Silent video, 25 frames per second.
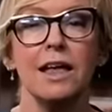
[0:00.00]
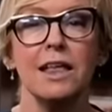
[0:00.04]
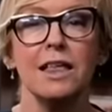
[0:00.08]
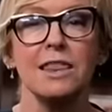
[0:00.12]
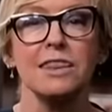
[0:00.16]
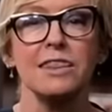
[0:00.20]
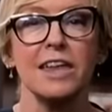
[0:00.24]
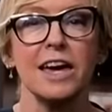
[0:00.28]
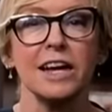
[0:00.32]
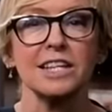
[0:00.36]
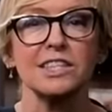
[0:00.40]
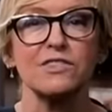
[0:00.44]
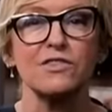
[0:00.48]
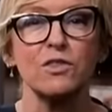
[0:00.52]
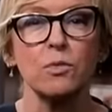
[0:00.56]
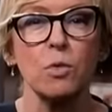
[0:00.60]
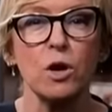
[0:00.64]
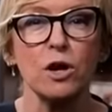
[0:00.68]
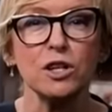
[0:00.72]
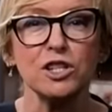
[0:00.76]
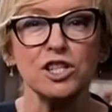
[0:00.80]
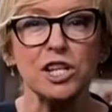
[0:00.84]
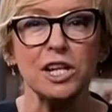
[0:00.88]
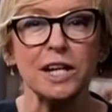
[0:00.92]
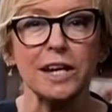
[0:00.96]
Thanks for
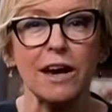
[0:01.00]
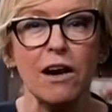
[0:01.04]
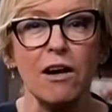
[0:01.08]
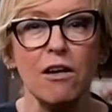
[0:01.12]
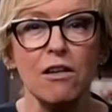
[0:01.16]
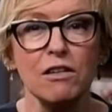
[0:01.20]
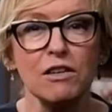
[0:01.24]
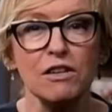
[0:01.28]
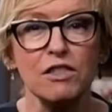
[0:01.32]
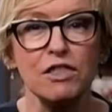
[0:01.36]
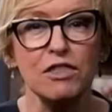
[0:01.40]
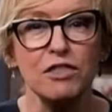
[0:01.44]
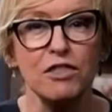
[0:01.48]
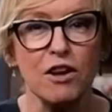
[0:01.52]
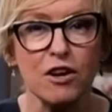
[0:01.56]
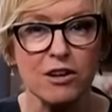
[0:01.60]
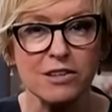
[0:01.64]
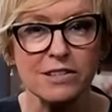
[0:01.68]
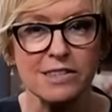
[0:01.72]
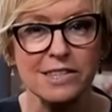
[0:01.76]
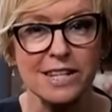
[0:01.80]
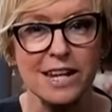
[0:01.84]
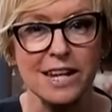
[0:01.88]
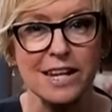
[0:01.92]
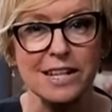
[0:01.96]
watching. On
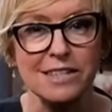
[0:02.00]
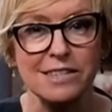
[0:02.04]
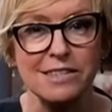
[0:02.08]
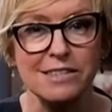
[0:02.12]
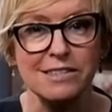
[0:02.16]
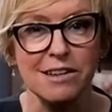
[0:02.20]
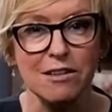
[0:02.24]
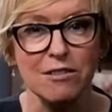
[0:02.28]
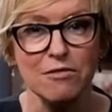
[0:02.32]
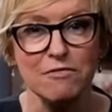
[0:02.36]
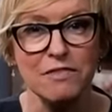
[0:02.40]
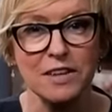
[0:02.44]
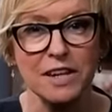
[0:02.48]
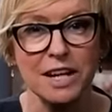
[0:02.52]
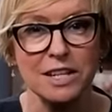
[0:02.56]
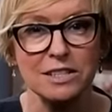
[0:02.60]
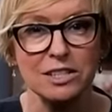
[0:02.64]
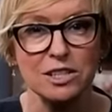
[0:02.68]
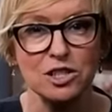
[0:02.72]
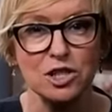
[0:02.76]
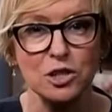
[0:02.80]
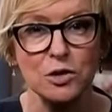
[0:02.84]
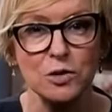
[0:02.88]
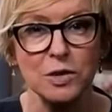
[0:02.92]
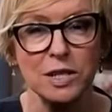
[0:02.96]
Thursdays, don't forget to
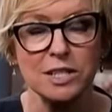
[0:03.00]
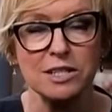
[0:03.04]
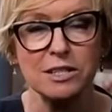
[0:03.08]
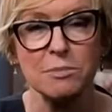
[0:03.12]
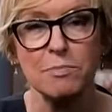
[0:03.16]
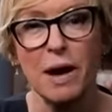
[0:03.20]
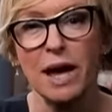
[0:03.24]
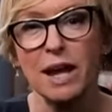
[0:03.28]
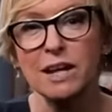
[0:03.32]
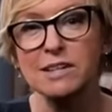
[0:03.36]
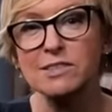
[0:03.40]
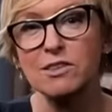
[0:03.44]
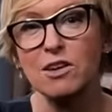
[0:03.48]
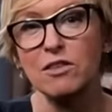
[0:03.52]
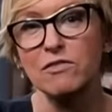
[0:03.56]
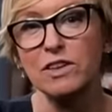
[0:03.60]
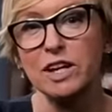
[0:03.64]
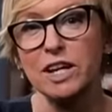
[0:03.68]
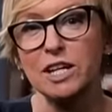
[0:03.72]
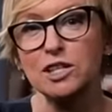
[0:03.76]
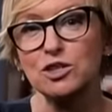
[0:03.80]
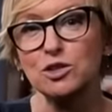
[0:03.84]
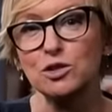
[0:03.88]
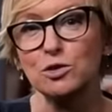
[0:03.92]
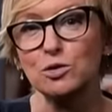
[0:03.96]
tune into Palace
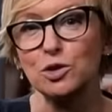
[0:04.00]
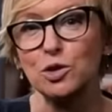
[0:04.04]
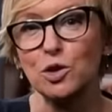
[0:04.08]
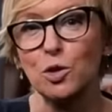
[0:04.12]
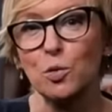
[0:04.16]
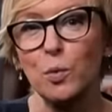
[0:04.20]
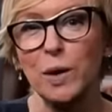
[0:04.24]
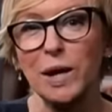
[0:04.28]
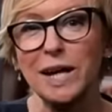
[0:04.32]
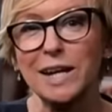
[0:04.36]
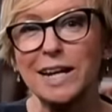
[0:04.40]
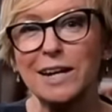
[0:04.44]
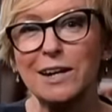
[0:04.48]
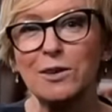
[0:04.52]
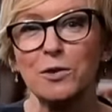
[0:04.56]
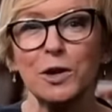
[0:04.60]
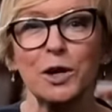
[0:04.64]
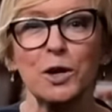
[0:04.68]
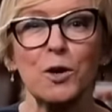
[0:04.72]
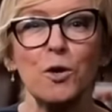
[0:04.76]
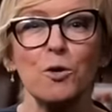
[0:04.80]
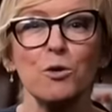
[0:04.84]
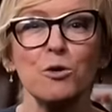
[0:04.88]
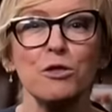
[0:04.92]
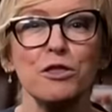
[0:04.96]
Confidential, your weekly look at
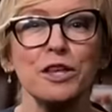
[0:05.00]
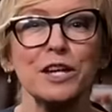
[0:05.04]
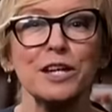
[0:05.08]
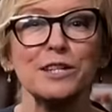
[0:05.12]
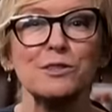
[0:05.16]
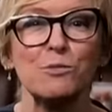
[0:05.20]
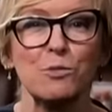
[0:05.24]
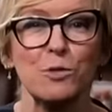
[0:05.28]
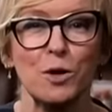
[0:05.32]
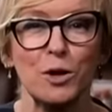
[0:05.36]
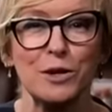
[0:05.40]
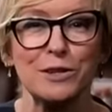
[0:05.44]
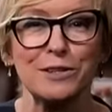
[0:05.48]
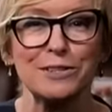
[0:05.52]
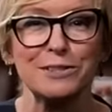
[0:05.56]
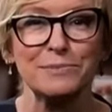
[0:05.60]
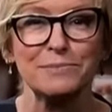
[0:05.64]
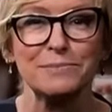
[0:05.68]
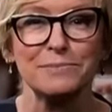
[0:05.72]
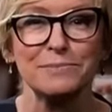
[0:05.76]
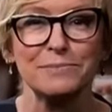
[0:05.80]
all things royal.